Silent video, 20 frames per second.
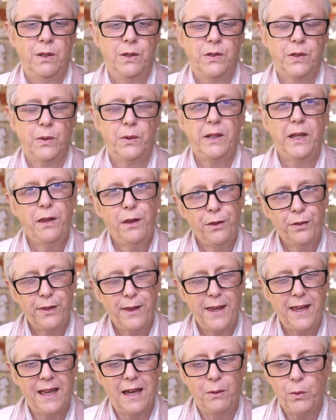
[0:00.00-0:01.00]
So another
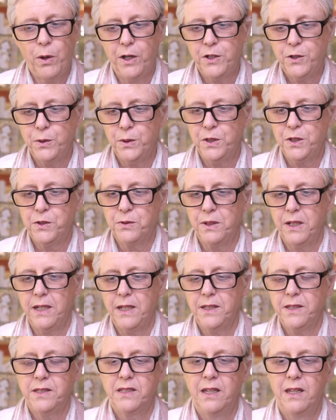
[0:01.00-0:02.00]
thing I wanted to
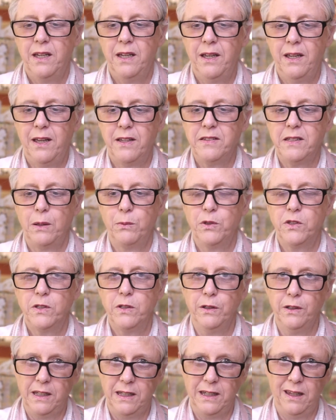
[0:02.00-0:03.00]
address as I was
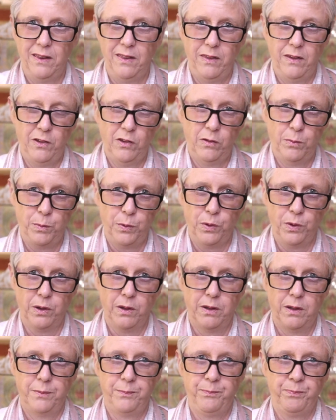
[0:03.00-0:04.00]
looking in this
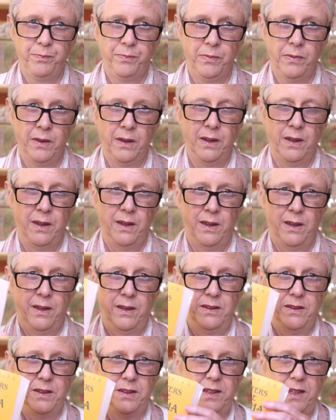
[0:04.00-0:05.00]
book
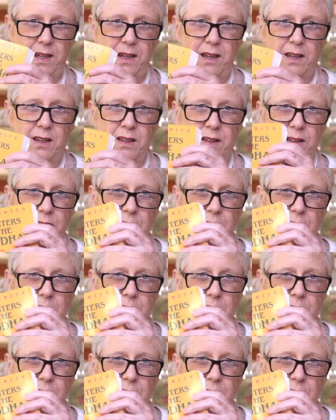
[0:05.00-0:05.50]
today,